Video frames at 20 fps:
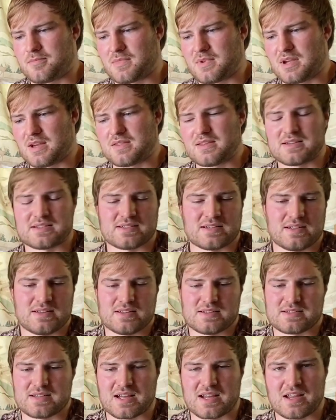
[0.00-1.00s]
in
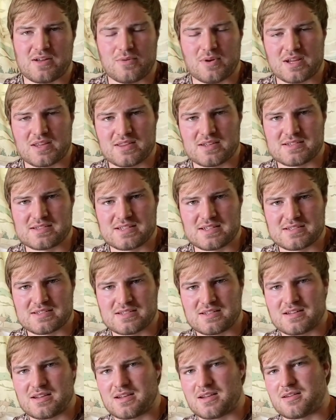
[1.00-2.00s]
the second week of the
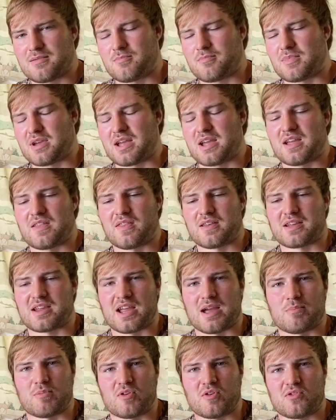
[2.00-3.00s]
season, I had the
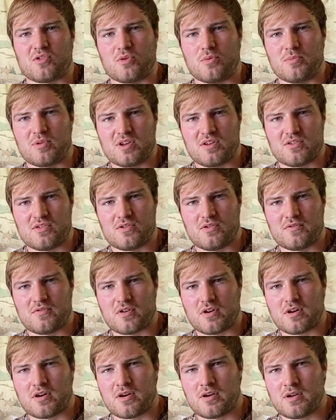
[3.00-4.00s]
camera zoomed in too
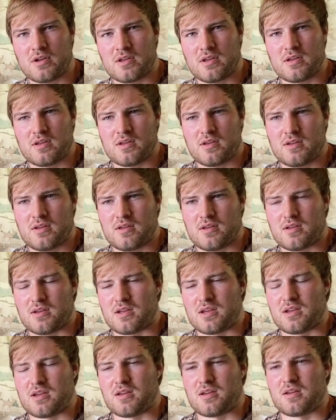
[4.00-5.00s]
far,
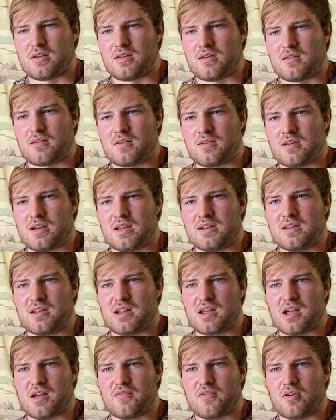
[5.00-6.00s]
and I did
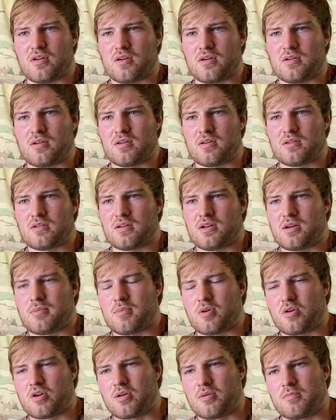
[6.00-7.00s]
have
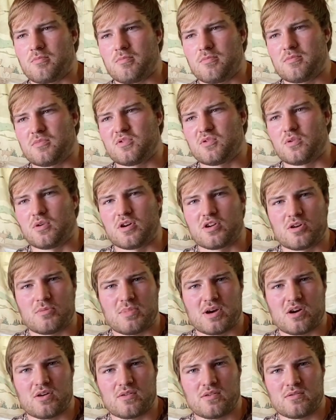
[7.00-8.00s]
about a
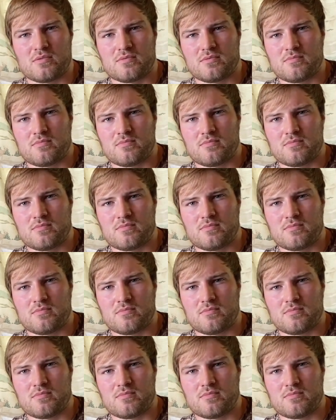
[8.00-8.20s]
200-pound